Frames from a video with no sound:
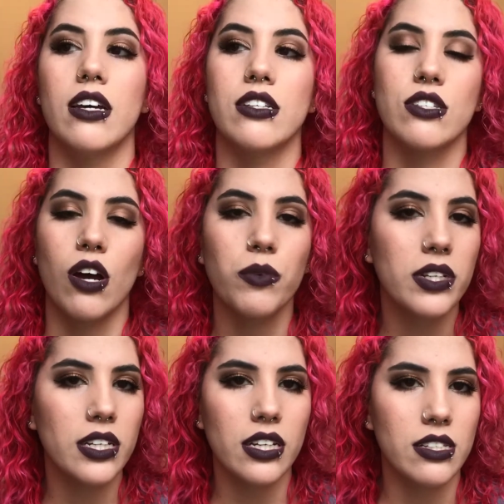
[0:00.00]
It's not
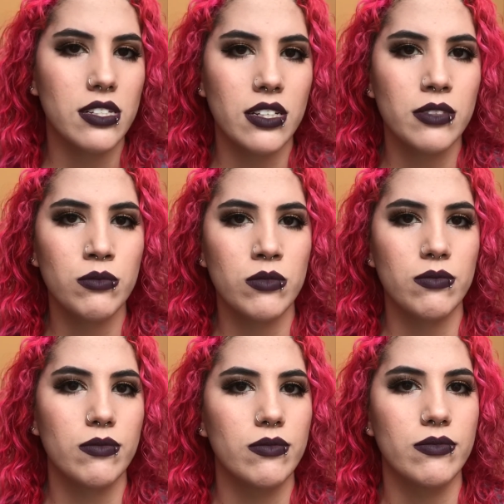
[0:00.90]
really easy,
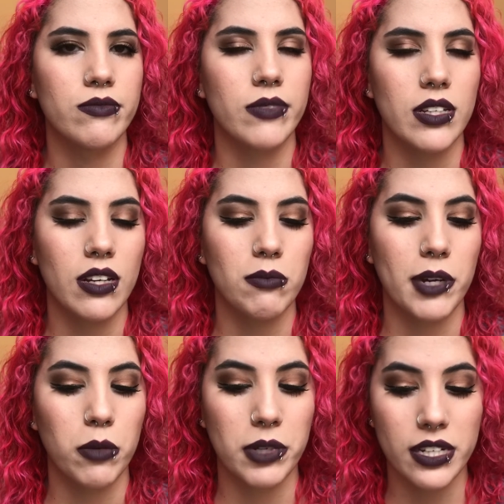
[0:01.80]
in
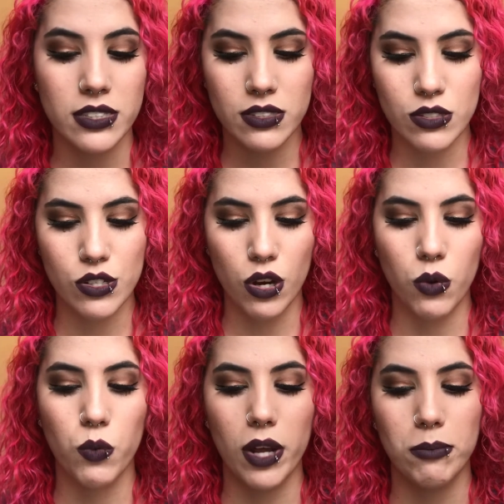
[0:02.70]
my opinion.
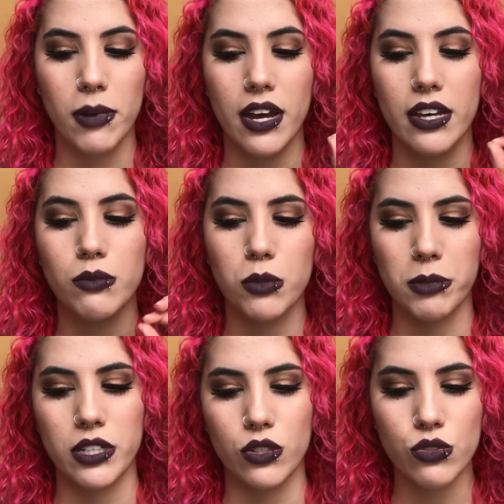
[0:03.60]
So what my
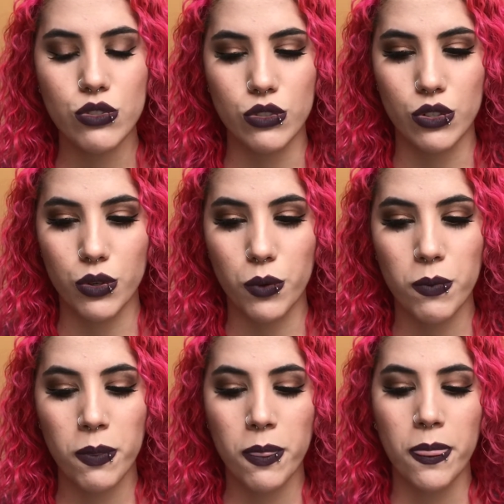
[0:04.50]
roommate used to do,
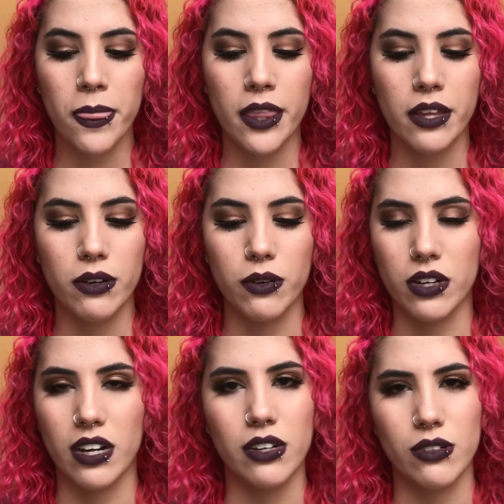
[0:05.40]

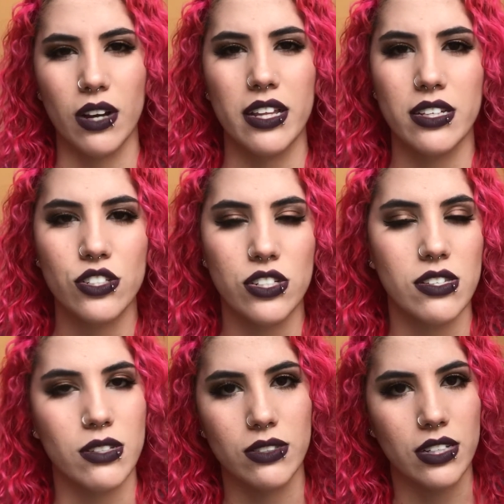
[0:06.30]
or I don't know, I think she
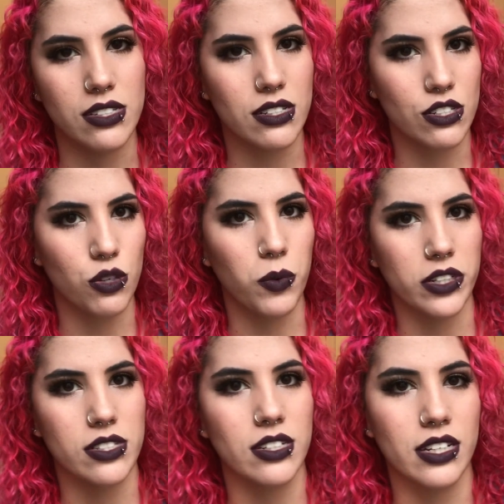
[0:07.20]
still does because she
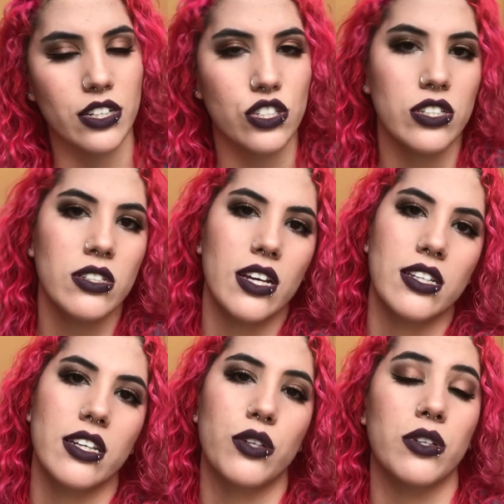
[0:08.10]
works in the kitchen,
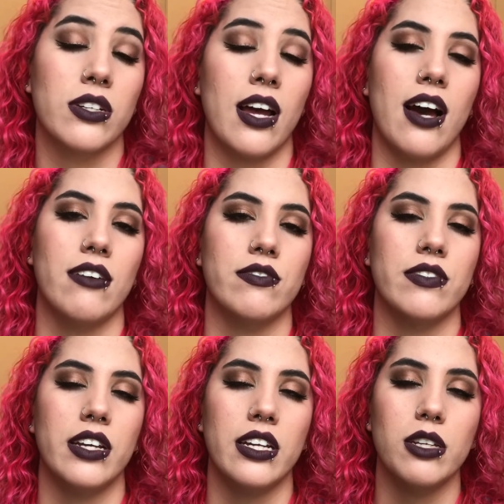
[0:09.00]
and they couldn't have
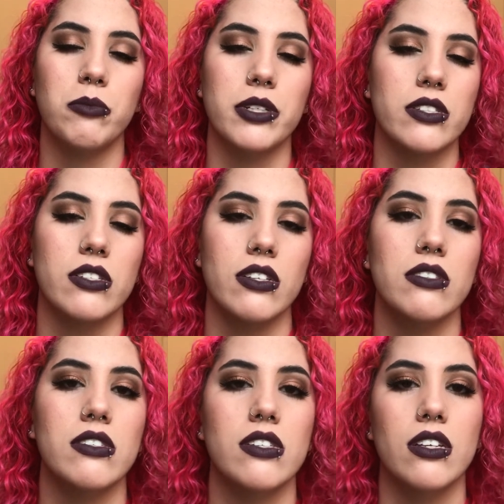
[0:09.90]
any
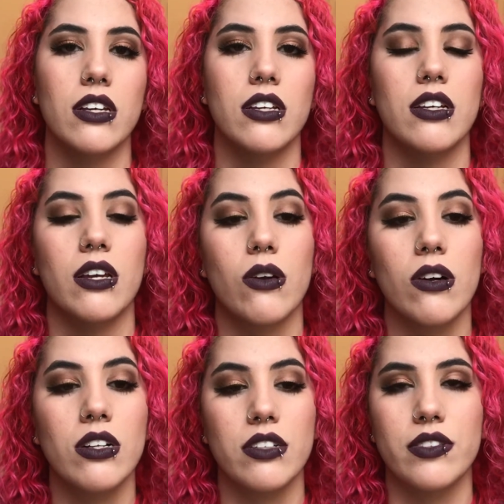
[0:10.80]
piercings at
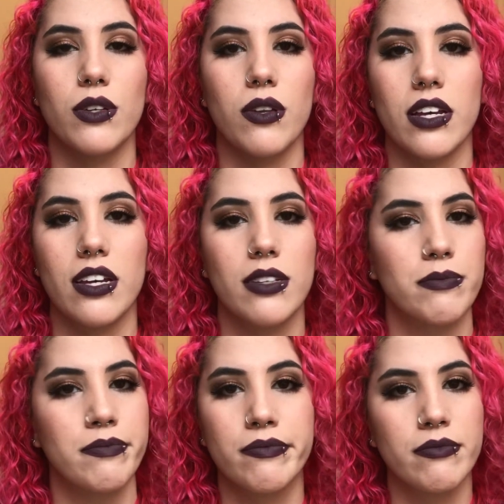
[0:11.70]
all, even though like
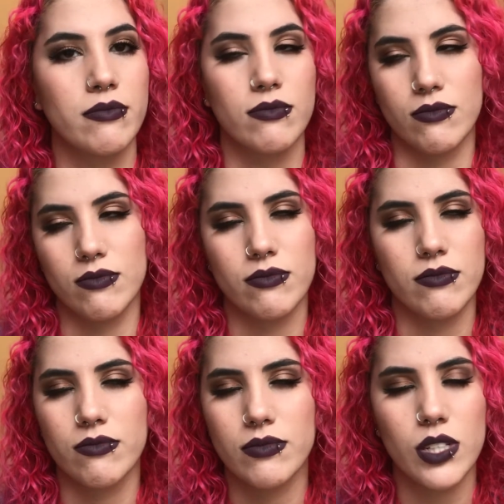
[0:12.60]

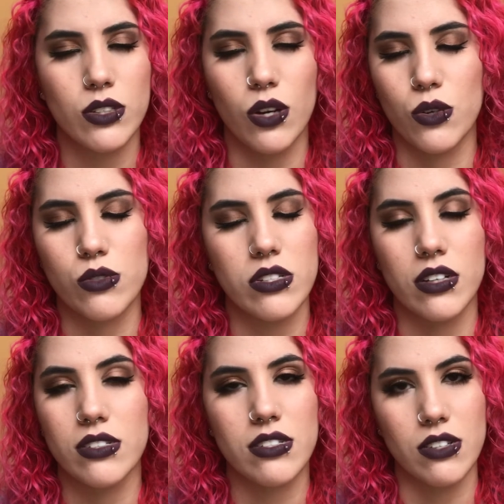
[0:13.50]
your nose
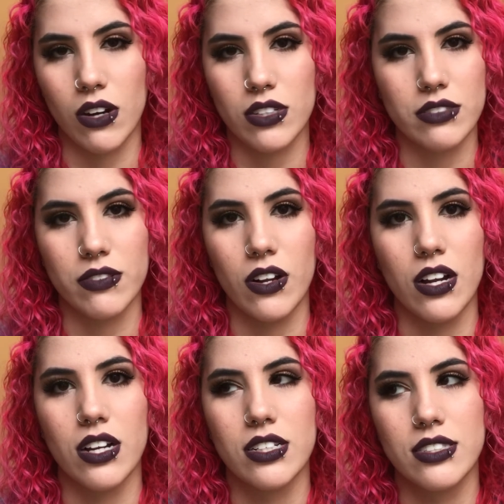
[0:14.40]
stud is not gonna fall.